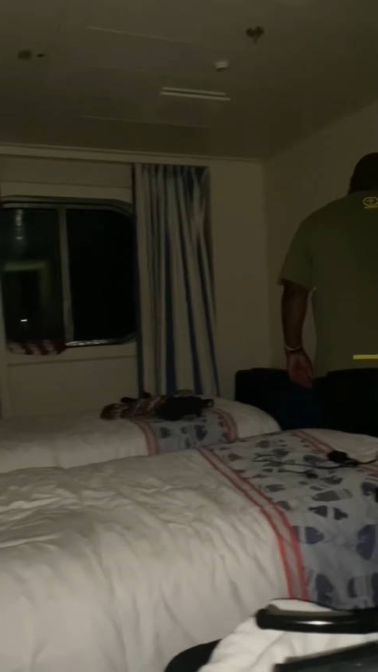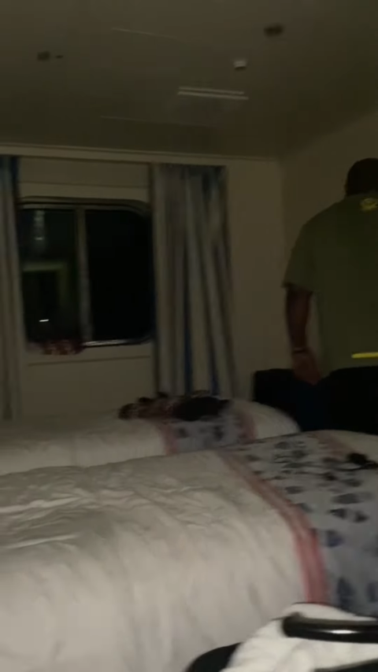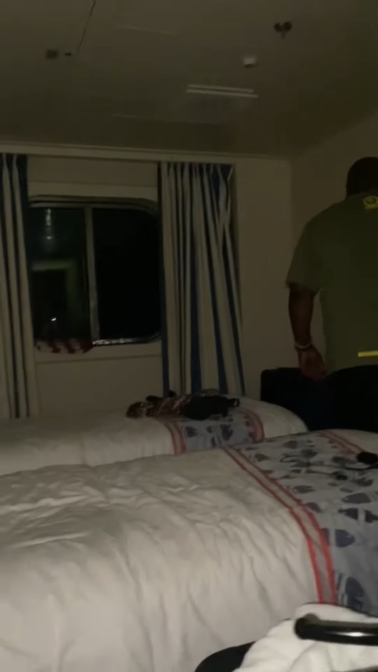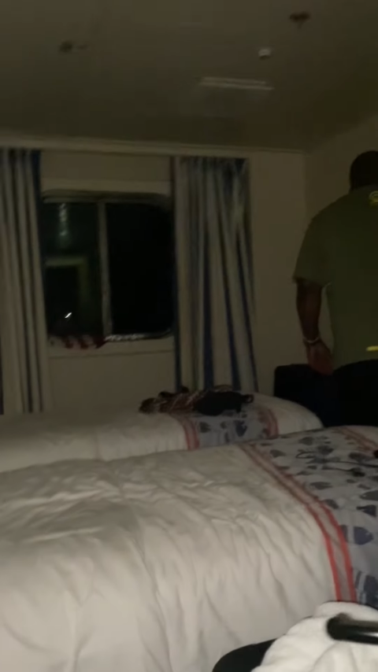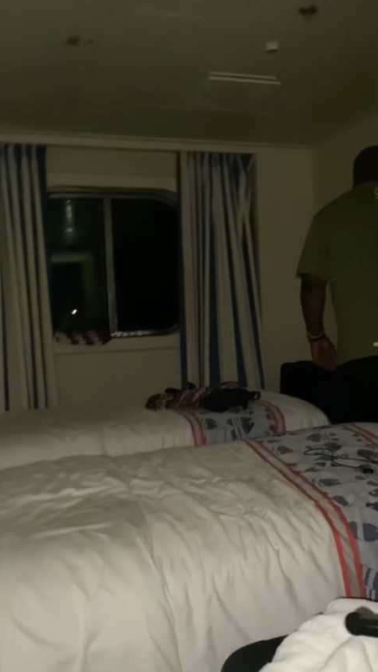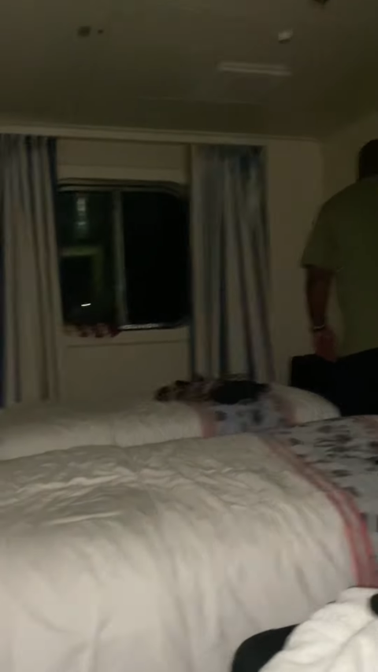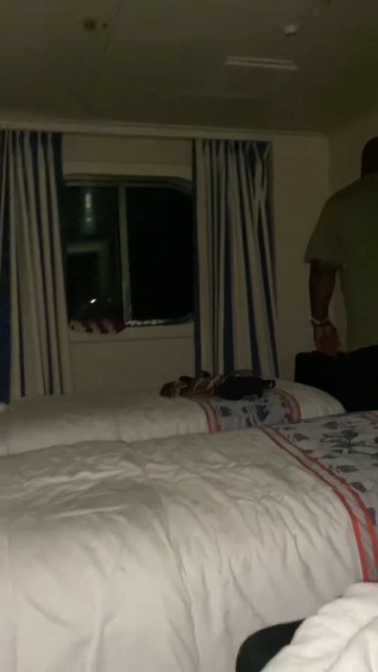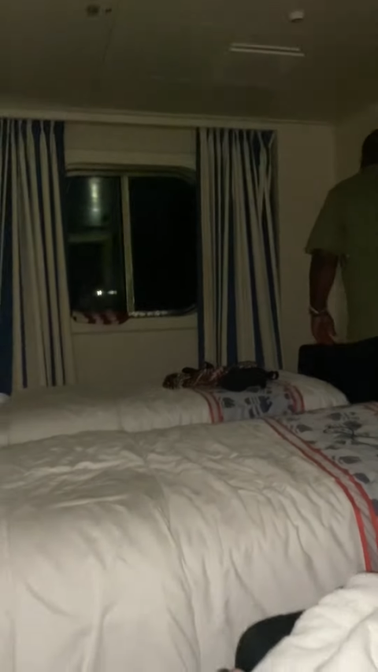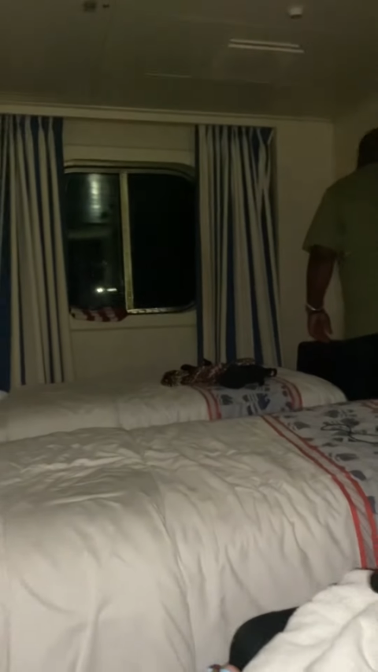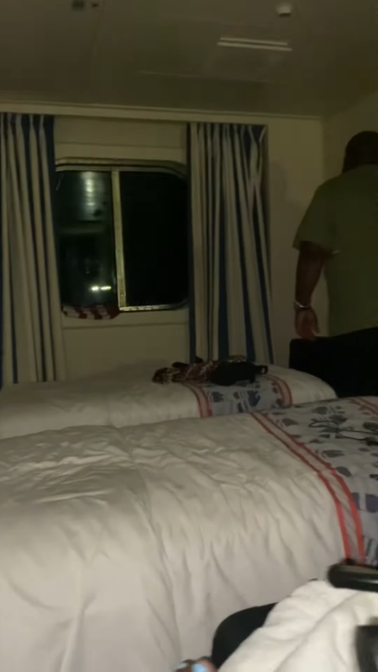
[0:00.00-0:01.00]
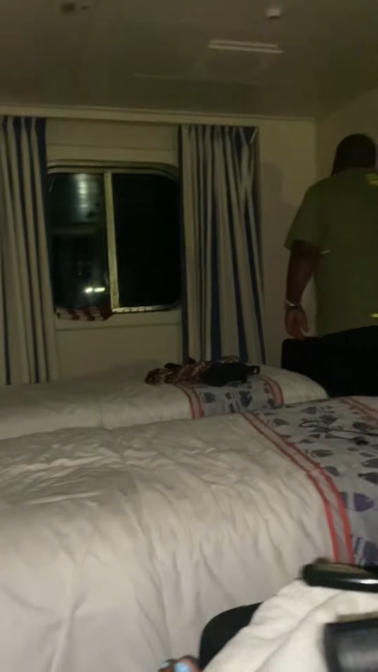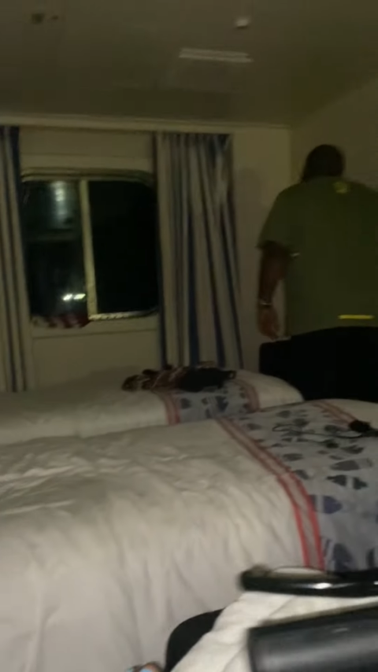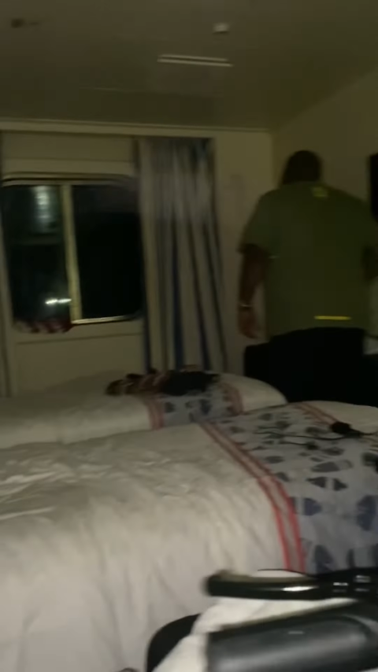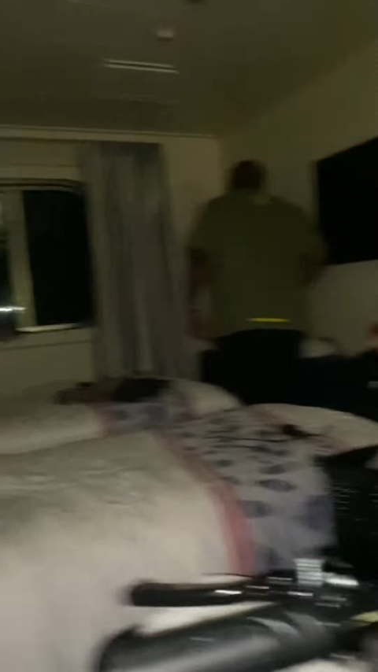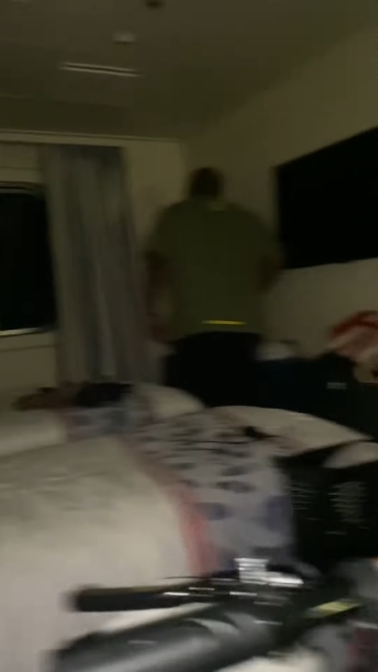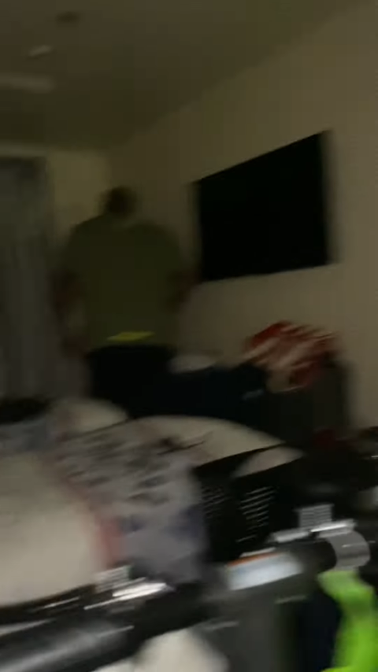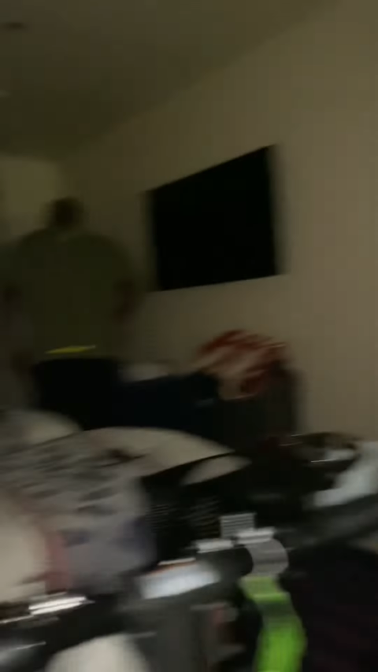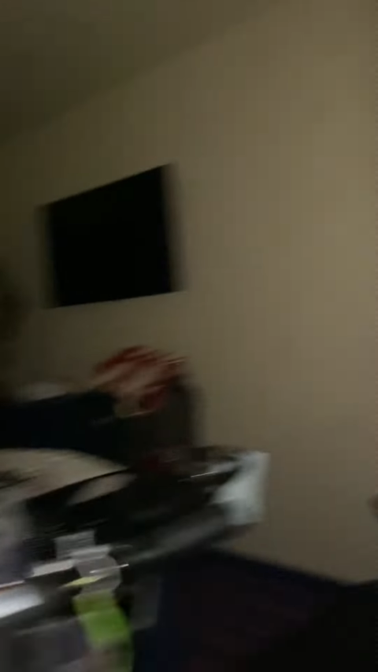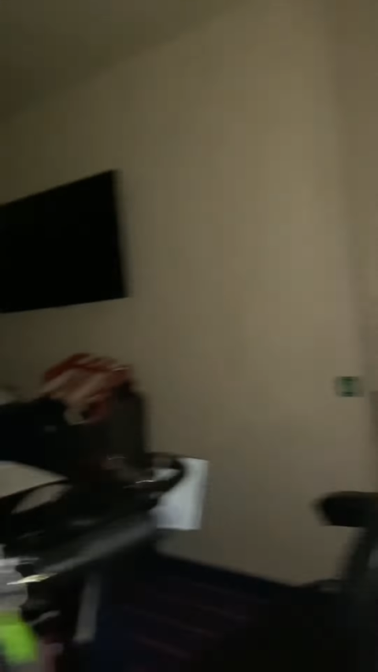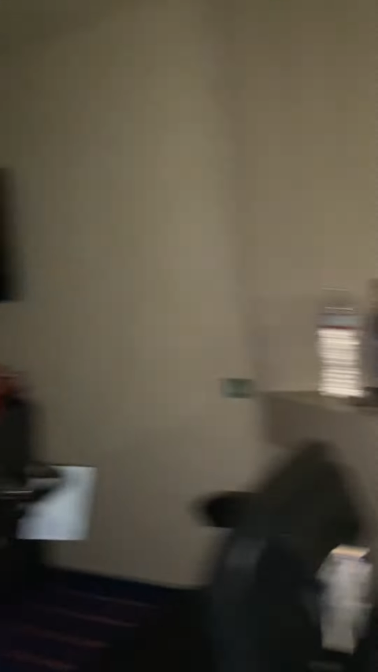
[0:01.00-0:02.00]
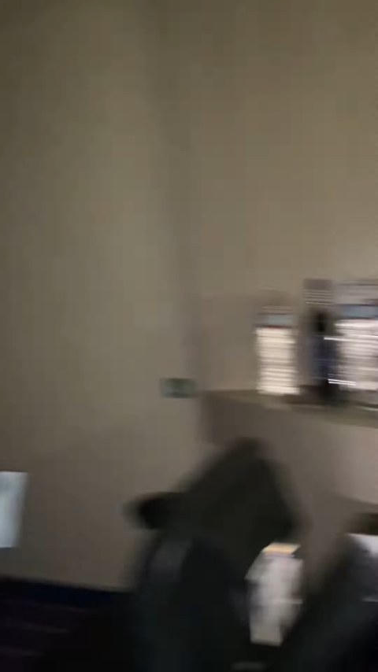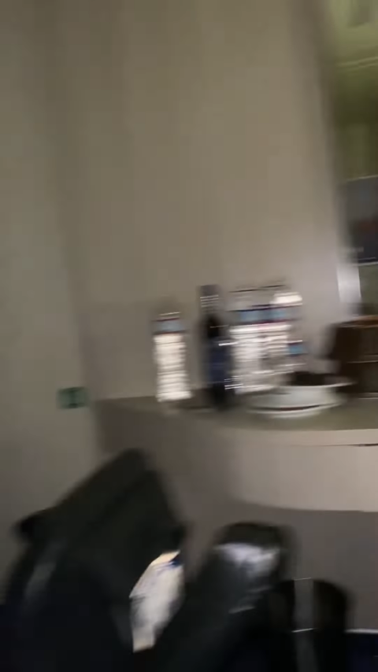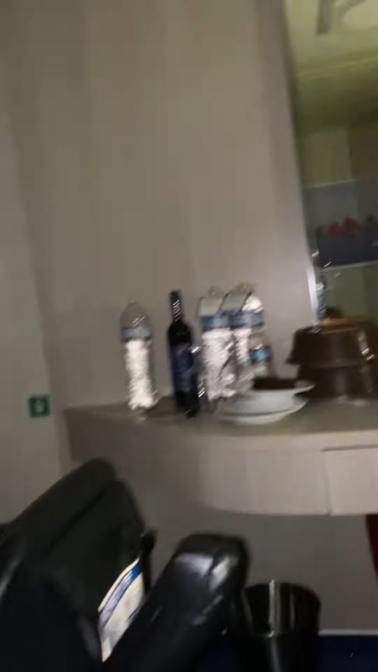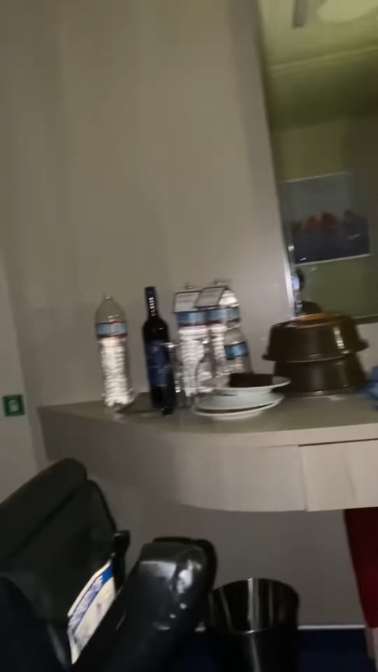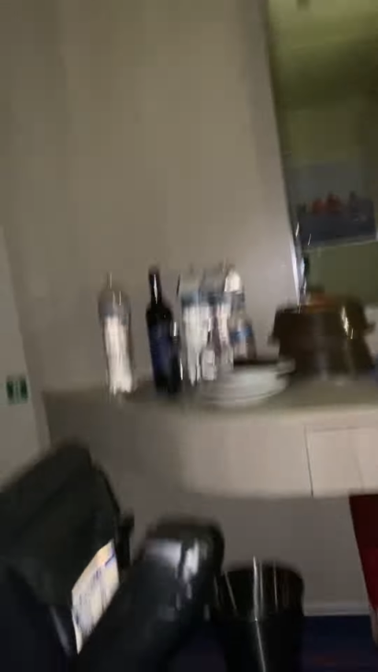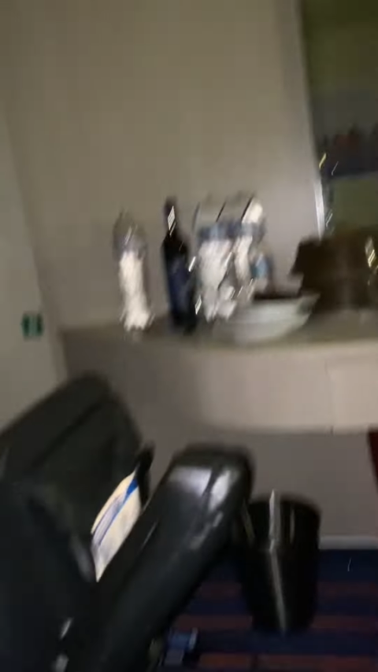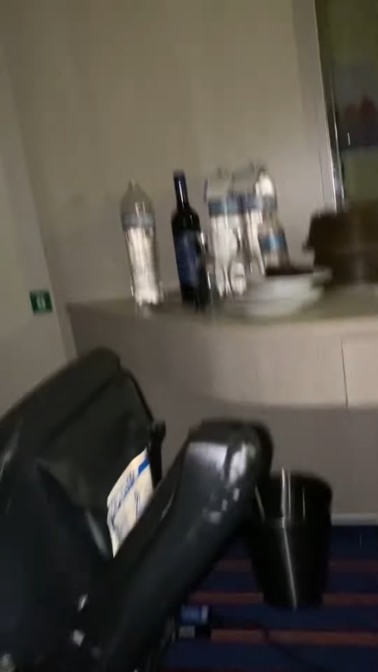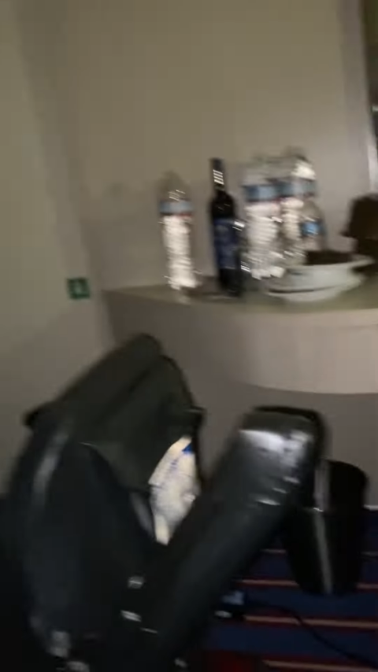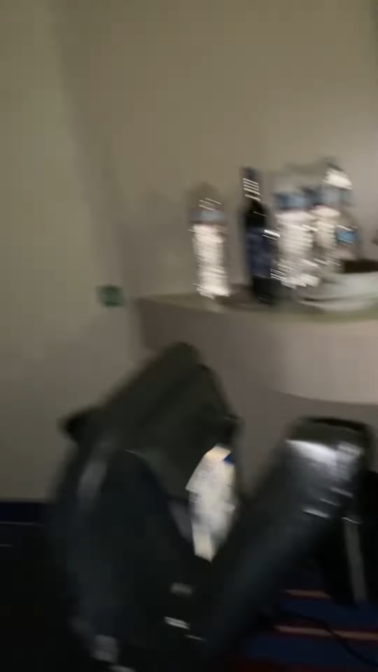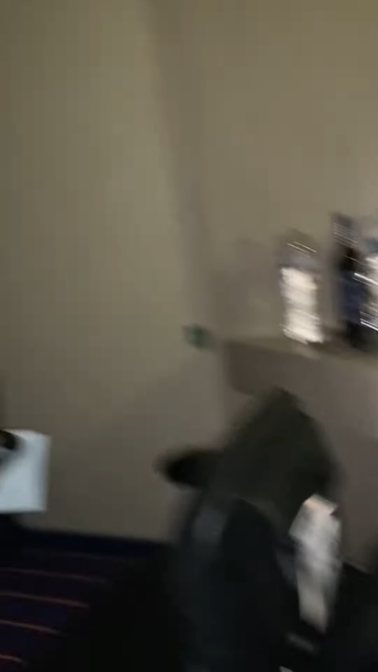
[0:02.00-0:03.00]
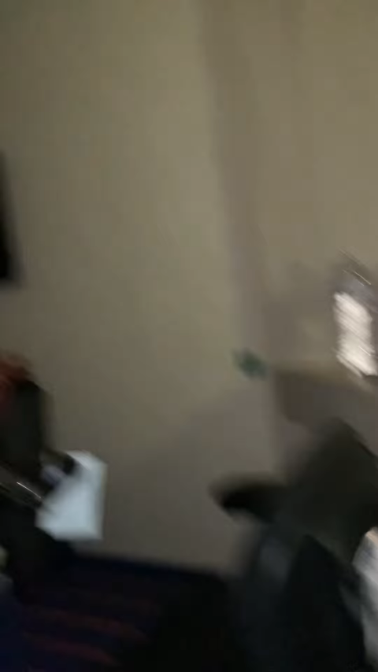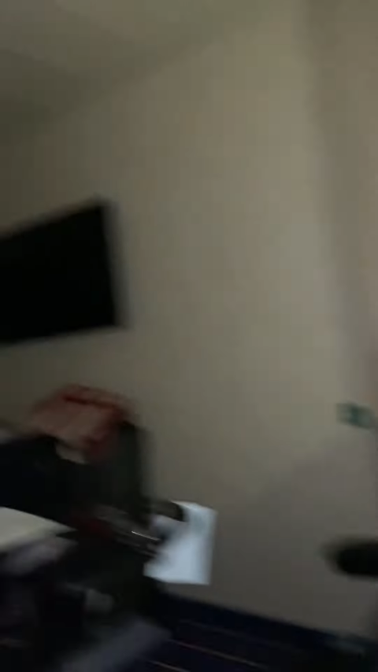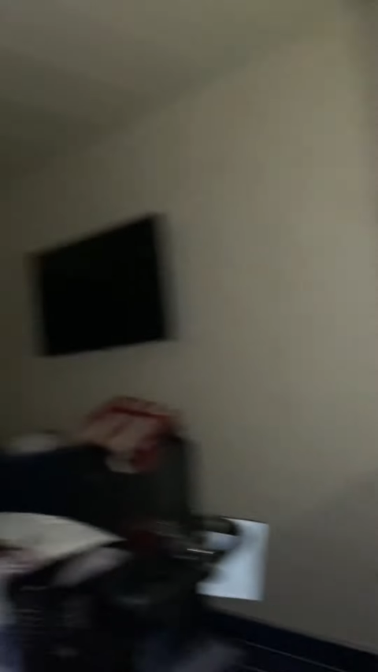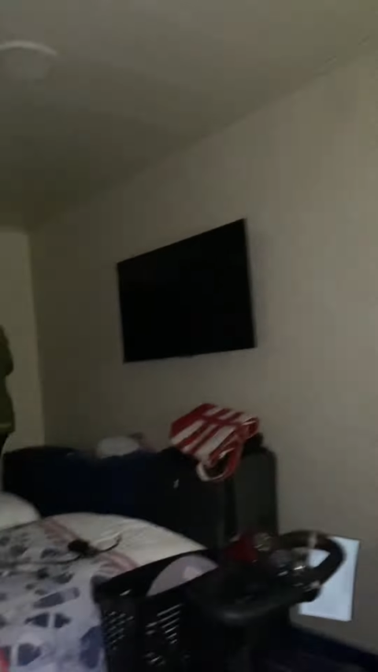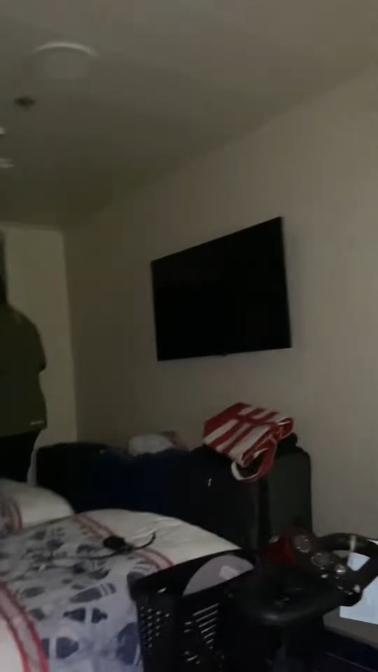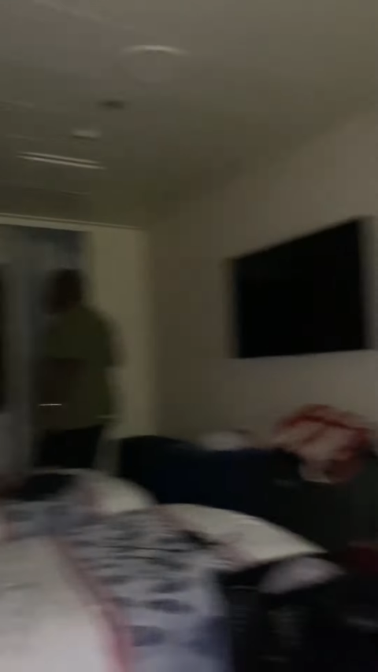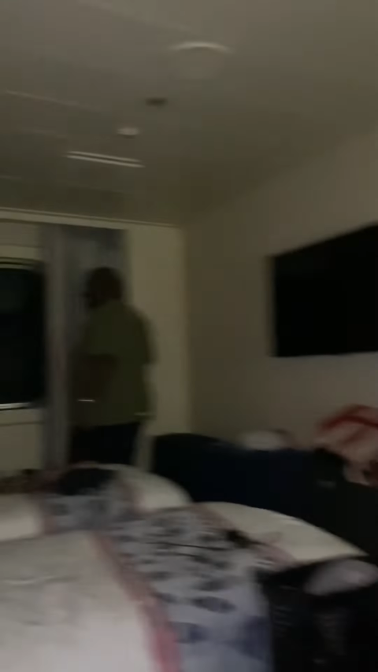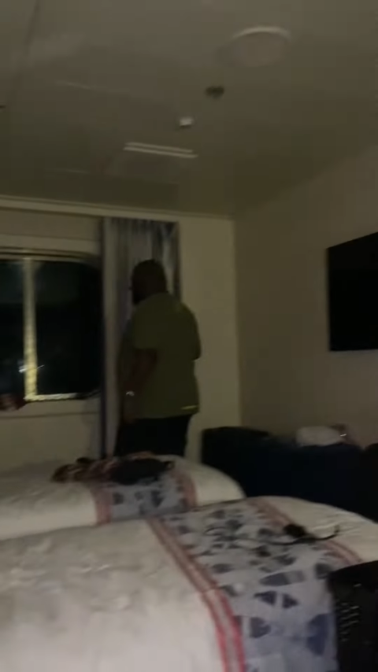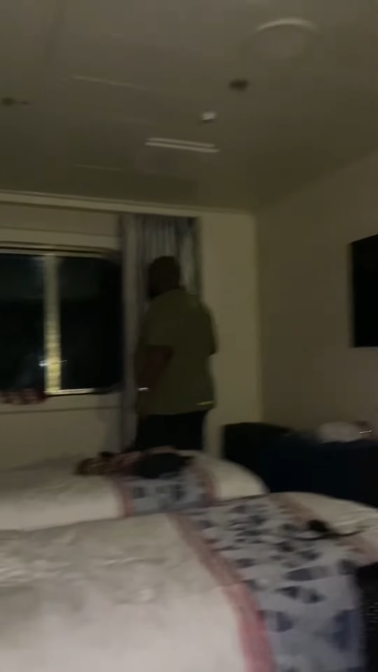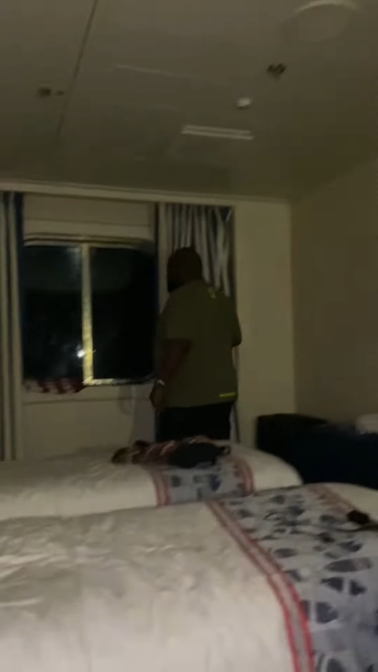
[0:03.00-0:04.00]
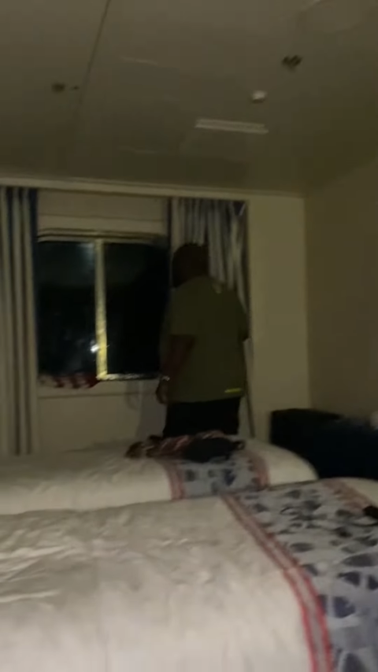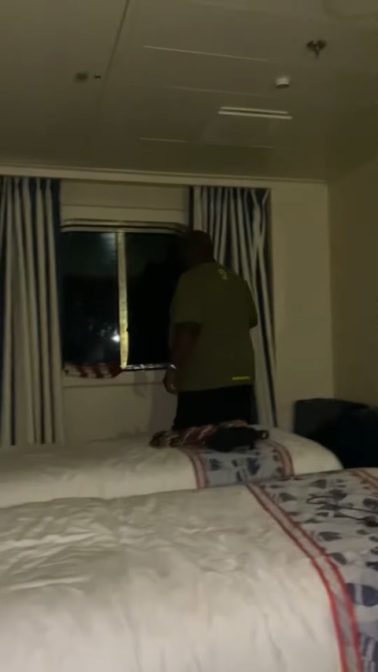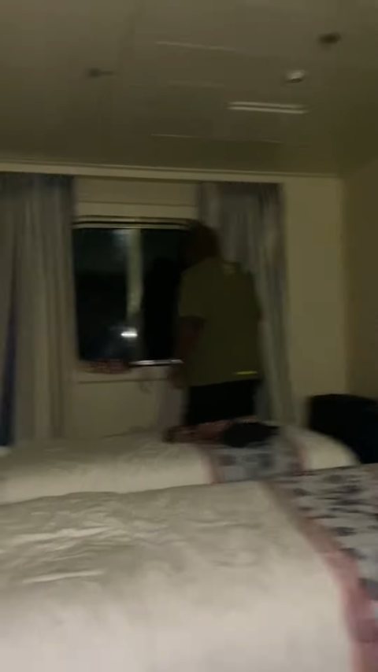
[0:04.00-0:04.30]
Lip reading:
No face is visible, so there are no lips to read.